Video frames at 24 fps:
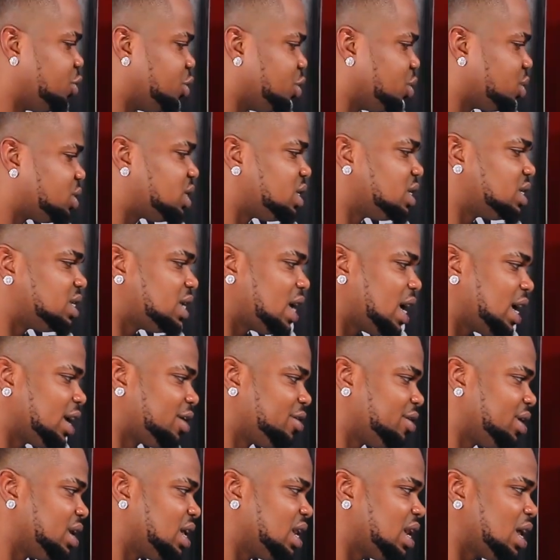you noticed, I
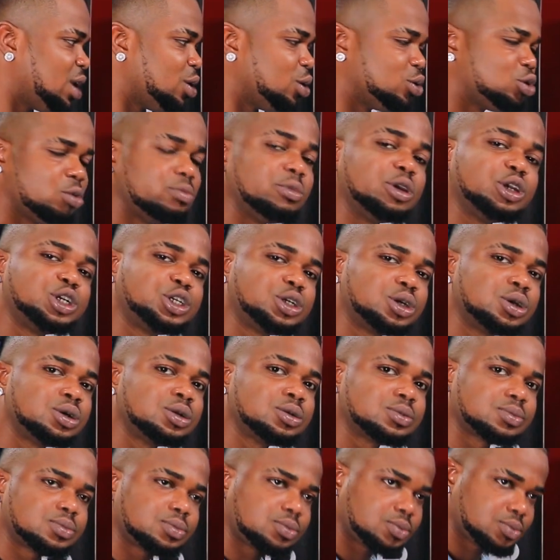created an
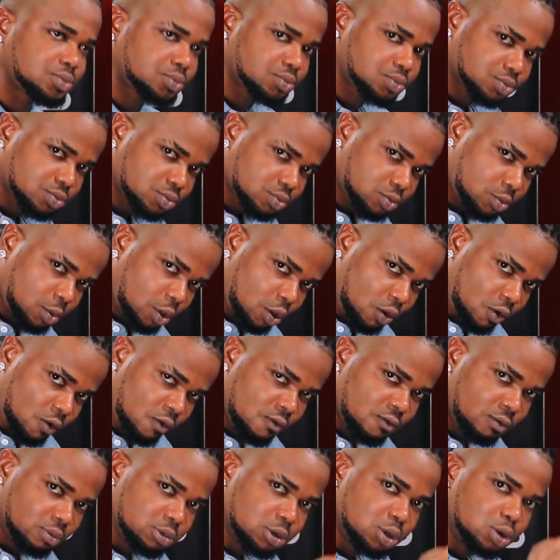automation
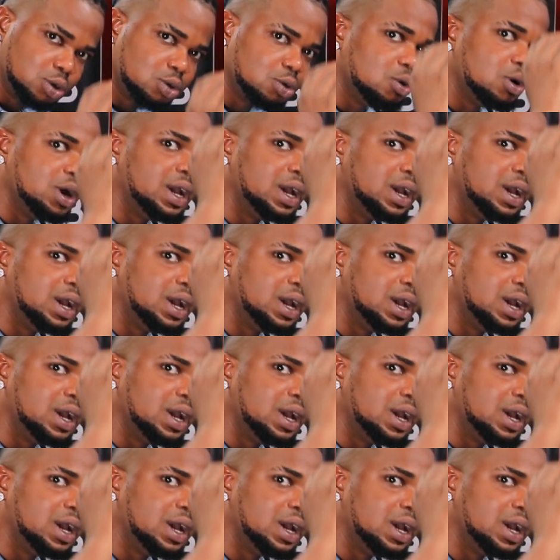from the low